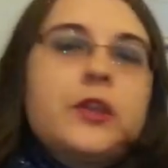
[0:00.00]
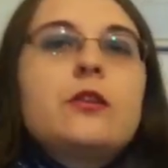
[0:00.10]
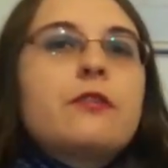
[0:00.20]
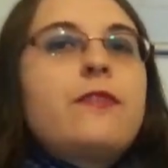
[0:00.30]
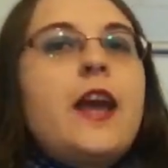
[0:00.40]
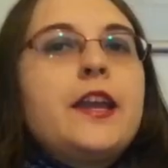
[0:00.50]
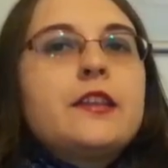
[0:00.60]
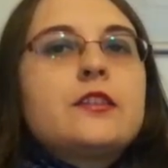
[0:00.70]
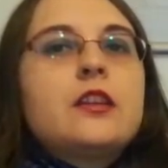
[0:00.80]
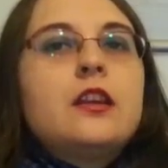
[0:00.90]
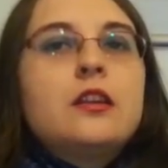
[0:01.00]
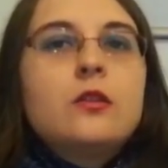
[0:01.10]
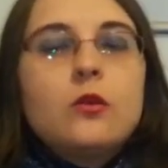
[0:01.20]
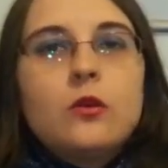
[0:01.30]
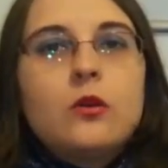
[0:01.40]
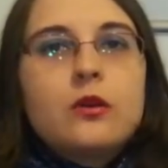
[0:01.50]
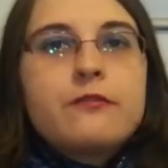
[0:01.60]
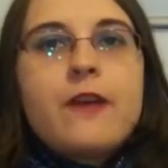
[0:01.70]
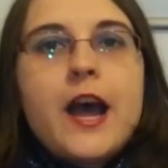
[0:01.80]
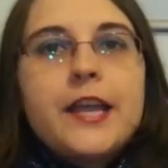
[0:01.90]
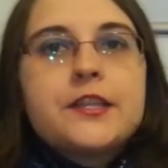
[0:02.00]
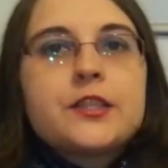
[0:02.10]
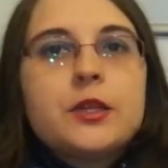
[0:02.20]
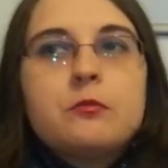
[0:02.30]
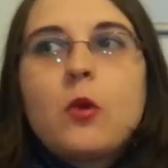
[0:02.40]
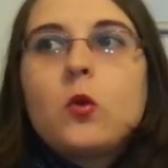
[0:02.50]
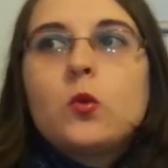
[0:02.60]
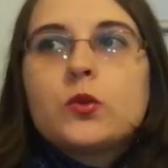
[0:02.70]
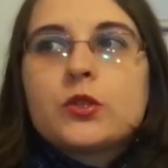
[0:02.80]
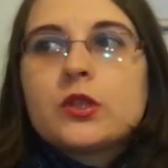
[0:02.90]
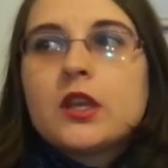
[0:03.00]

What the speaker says: you're flight or fight mode,